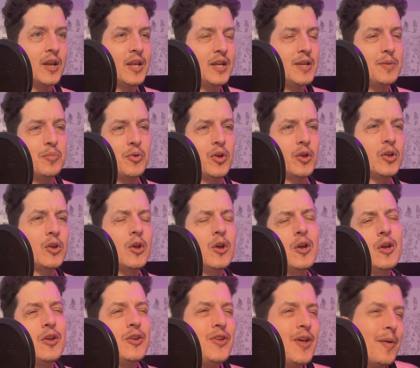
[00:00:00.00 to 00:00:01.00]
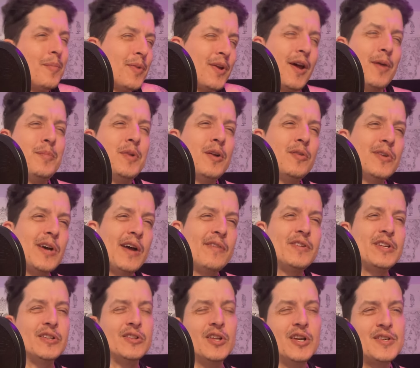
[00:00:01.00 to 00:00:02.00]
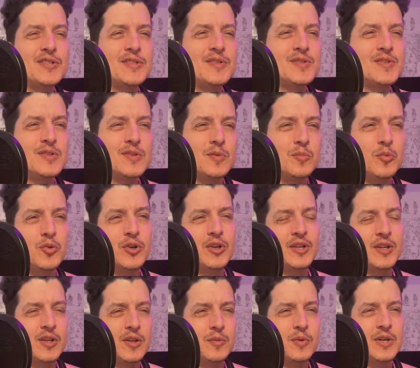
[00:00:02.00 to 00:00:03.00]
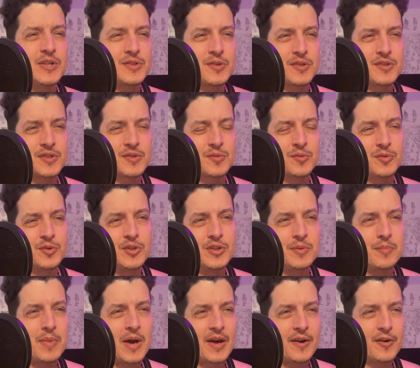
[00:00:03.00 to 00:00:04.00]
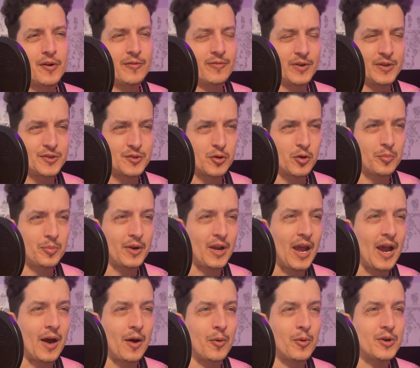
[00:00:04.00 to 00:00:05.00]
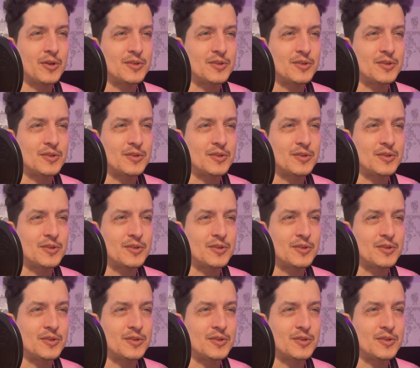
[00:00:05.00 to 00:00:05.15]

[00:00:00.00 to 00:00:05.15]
And he'd be like, yeah, but I mean, I don't have any lessons in the morning anyway, so does it really matter if I show up an hour to